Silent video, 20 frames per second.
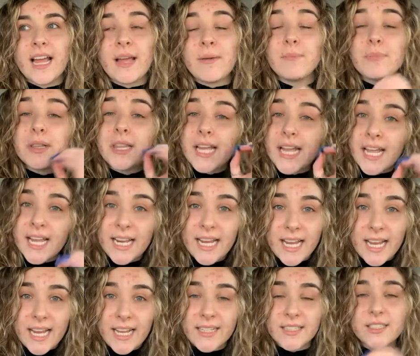am
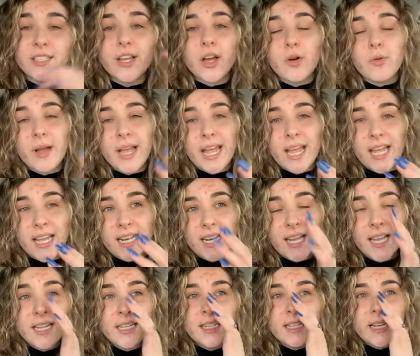planning to go in
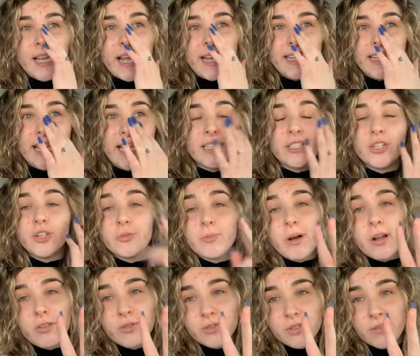and get 2
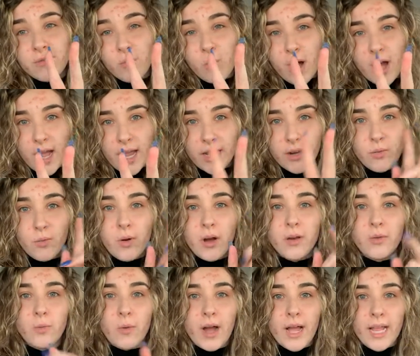bottles of wine,
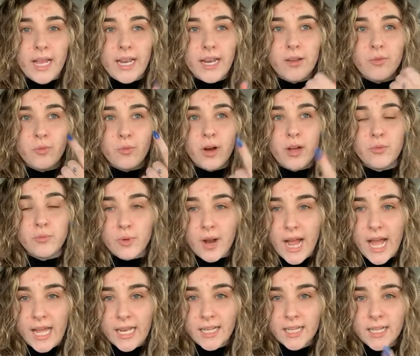1 white and 1
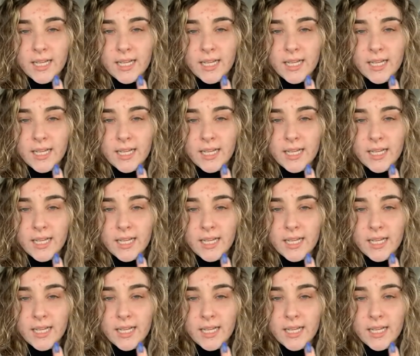red.